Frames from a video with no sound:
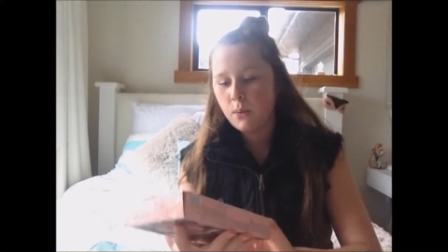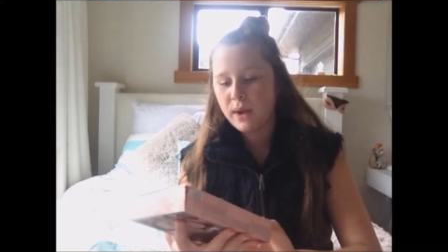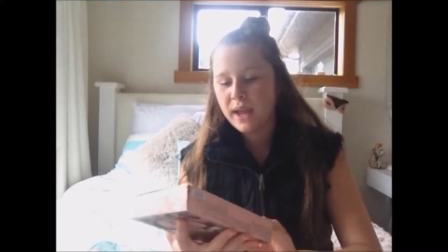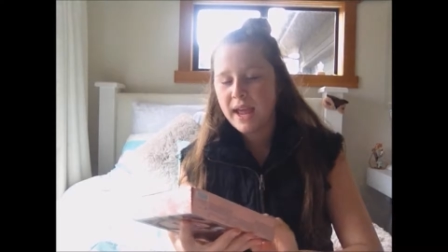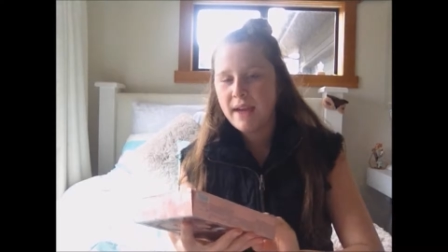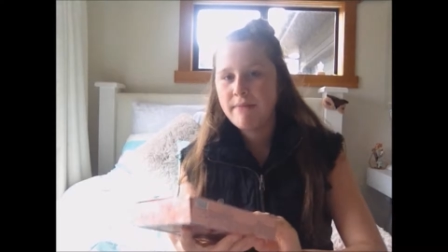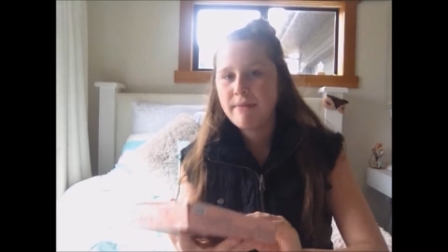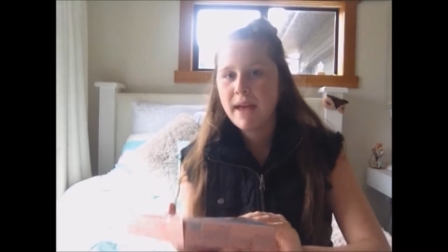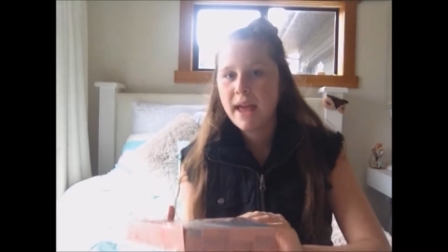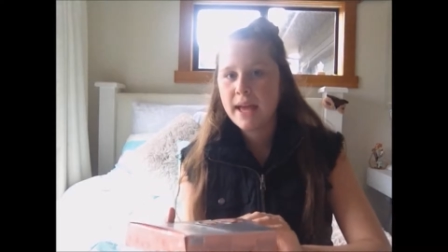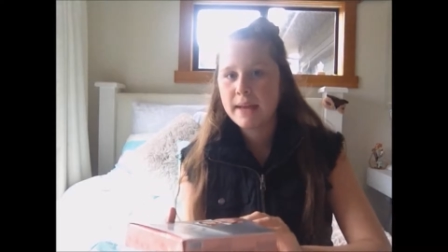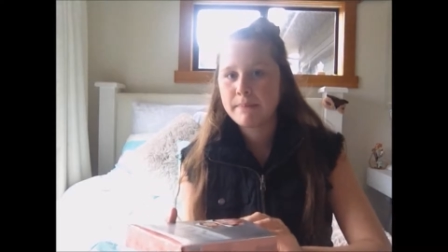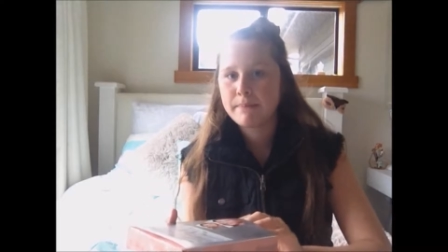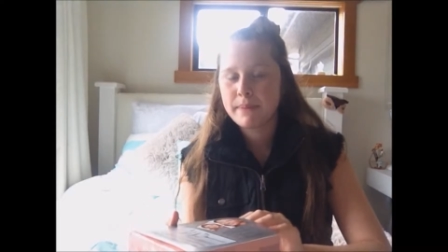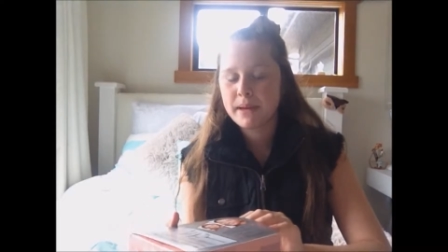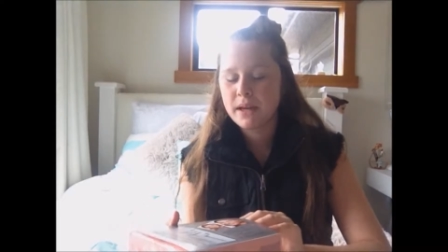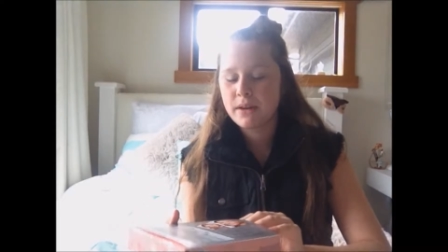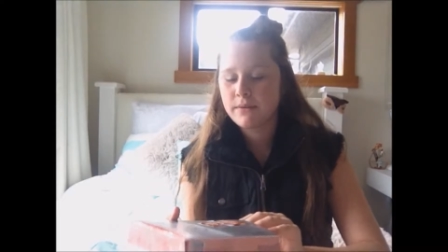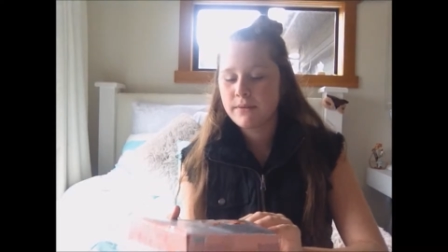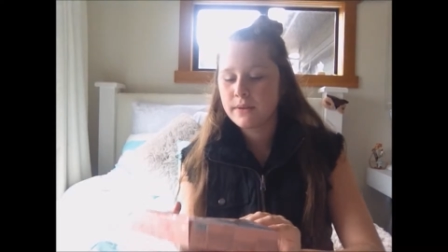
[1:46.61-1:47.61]
We have
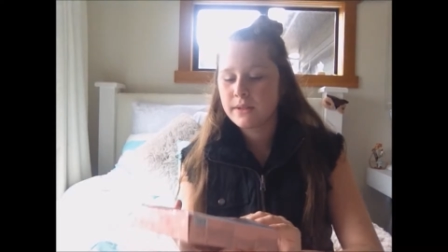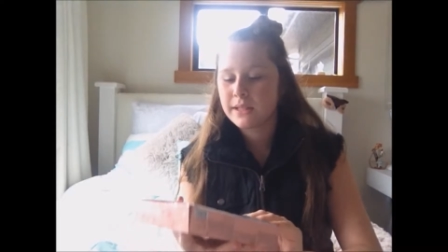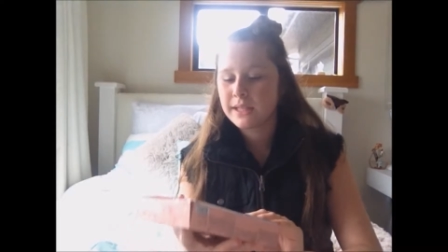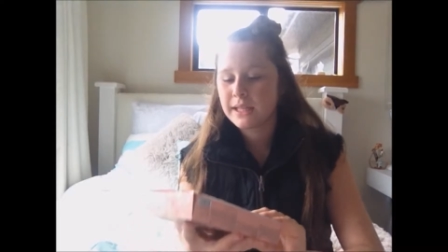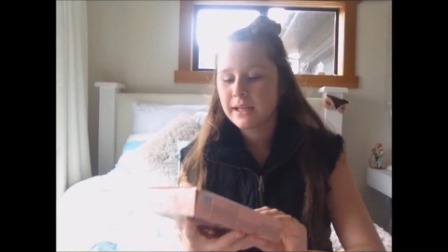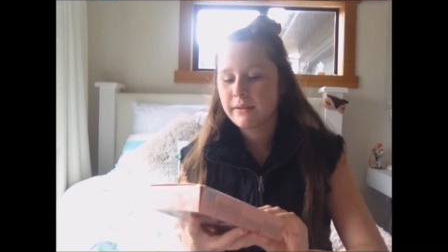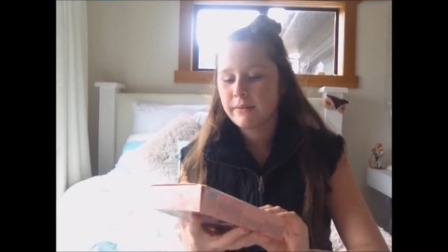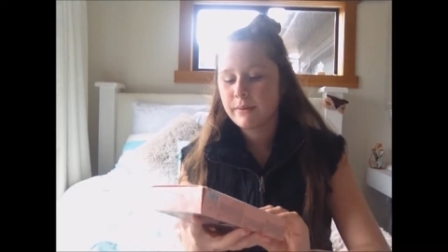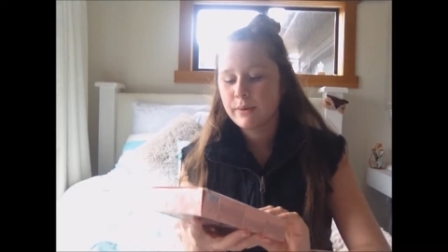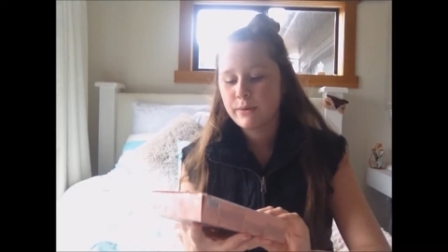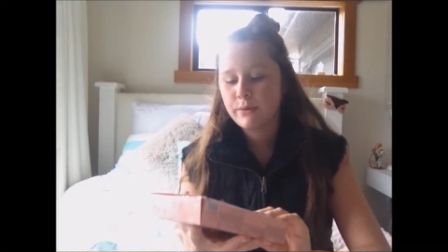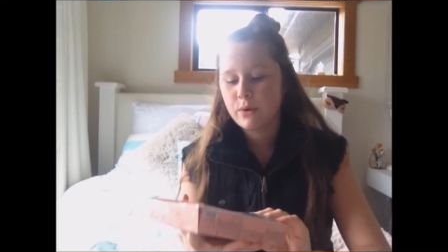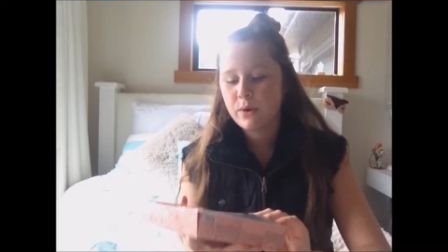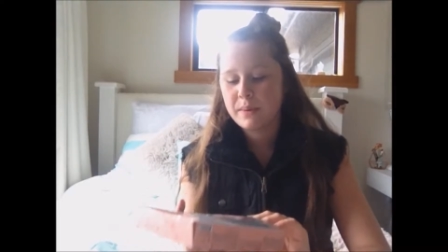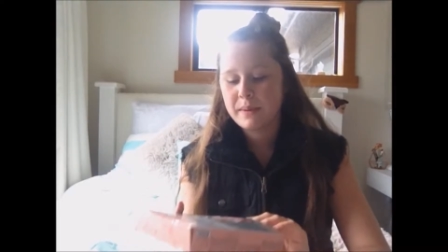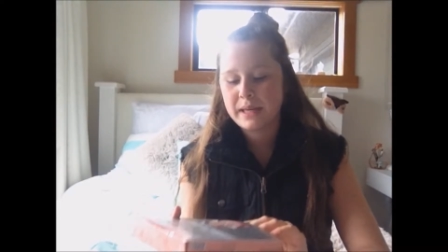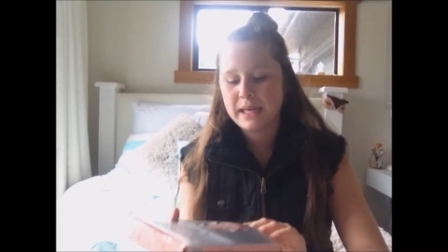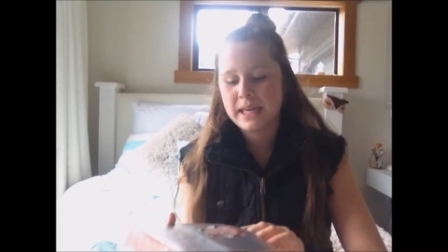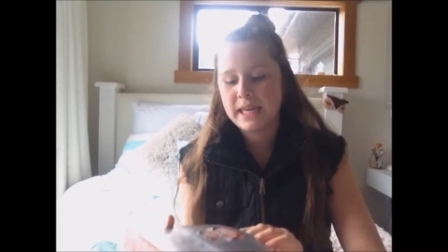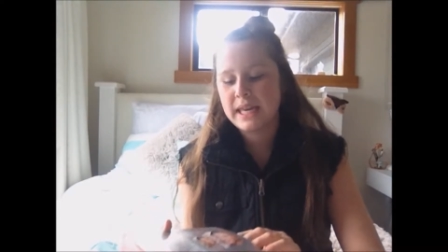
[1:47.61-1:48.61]
had Benefit stuff
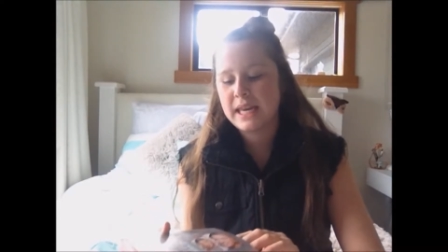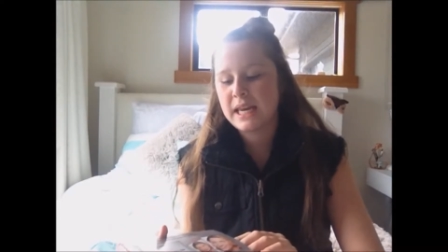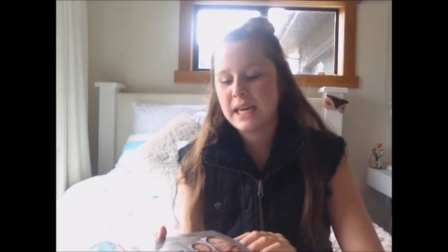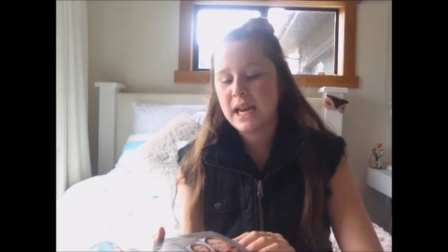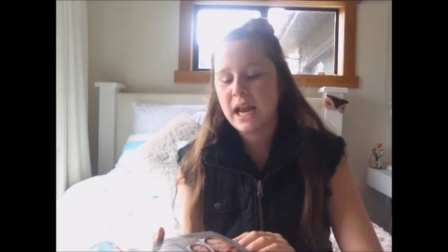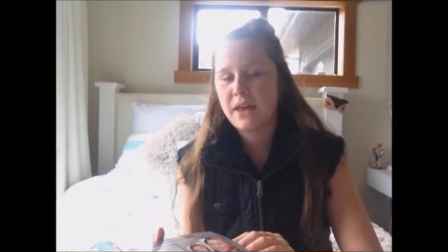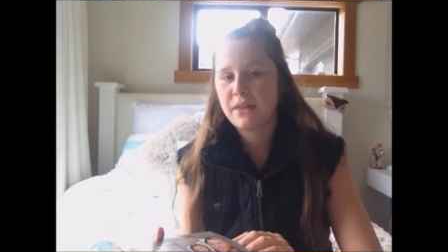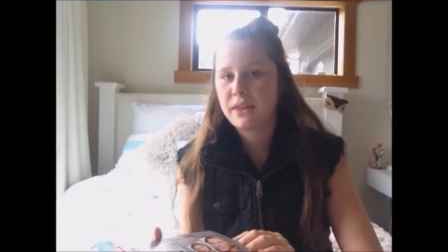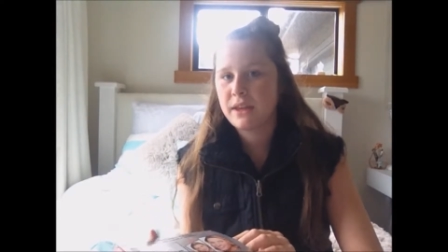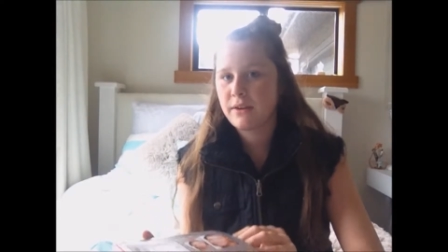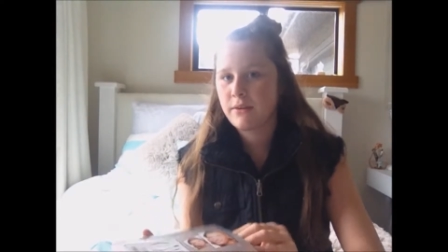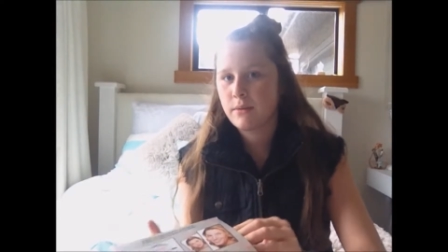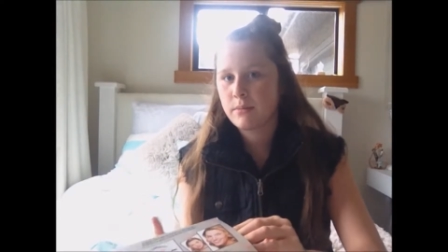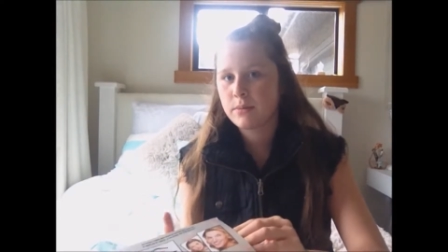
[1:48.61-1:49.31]
before but nothing